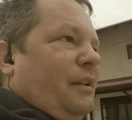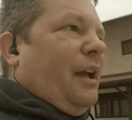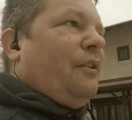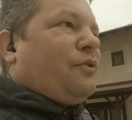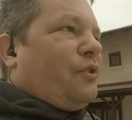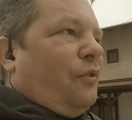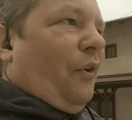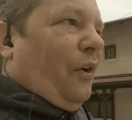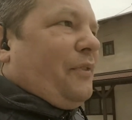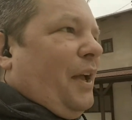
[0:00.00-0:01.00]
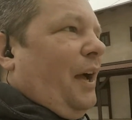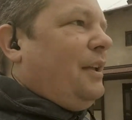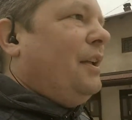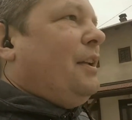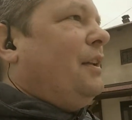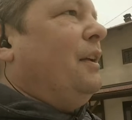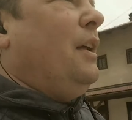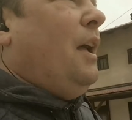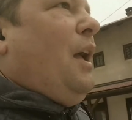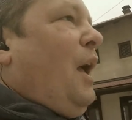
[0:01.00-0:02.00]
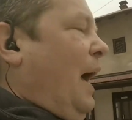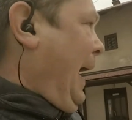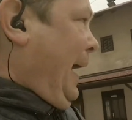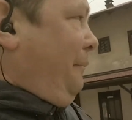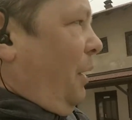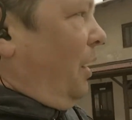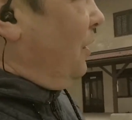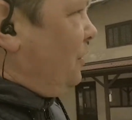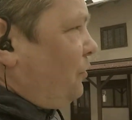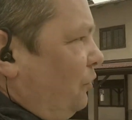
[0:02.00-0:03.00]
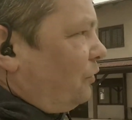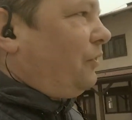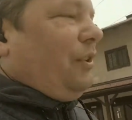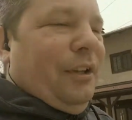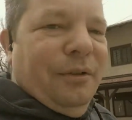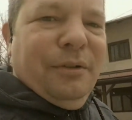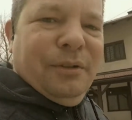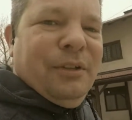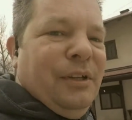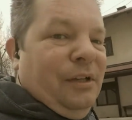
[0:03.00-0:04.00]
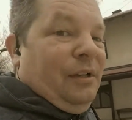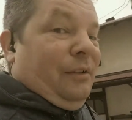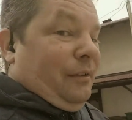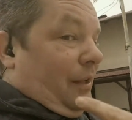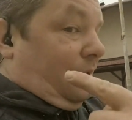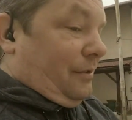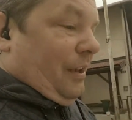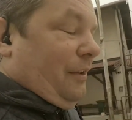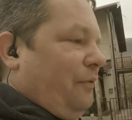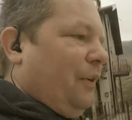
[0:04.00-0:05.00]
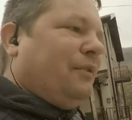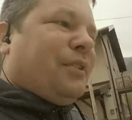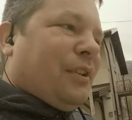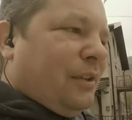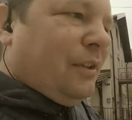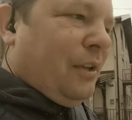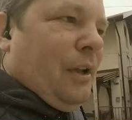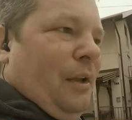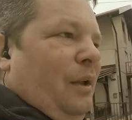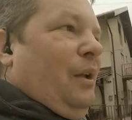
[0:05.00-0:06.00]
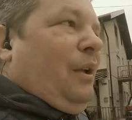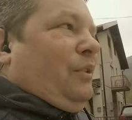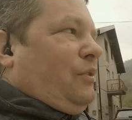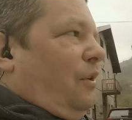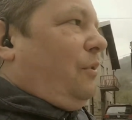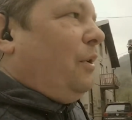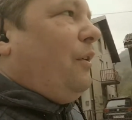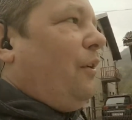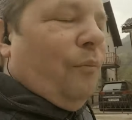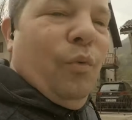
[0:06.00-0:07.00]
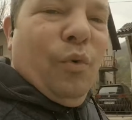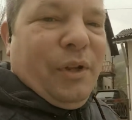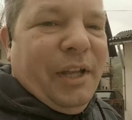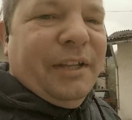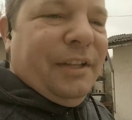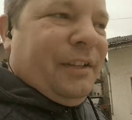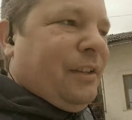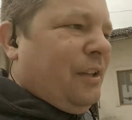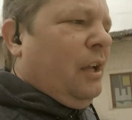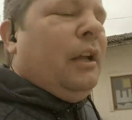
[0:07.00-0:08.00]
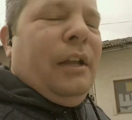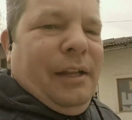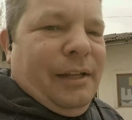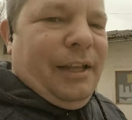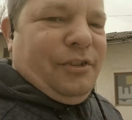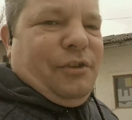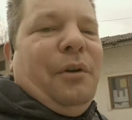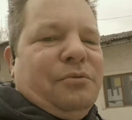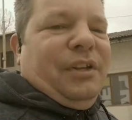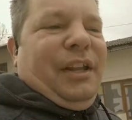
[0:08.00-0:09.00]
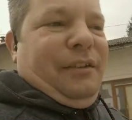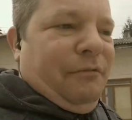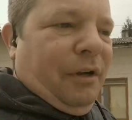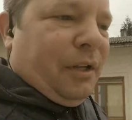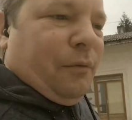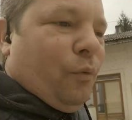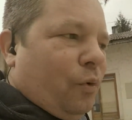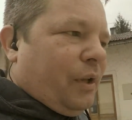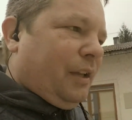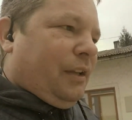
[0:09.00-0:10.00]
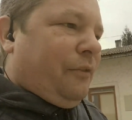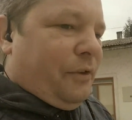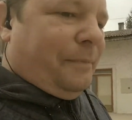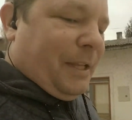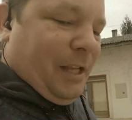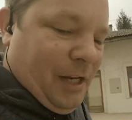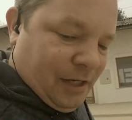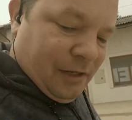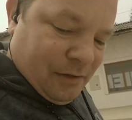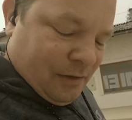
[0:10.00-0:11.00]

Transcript: The Couch to five K app talks to you. It's the headphones. So I'm walking. It gets you alternating running and walking for the beginning.